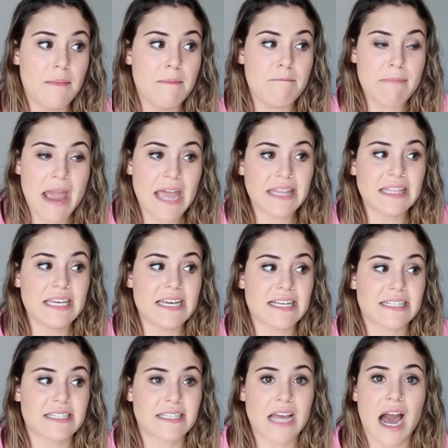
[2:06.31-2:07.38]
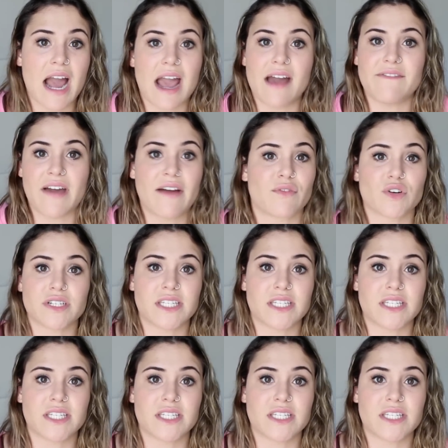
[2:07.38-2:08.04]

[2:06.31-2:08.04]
manliest guy I've ever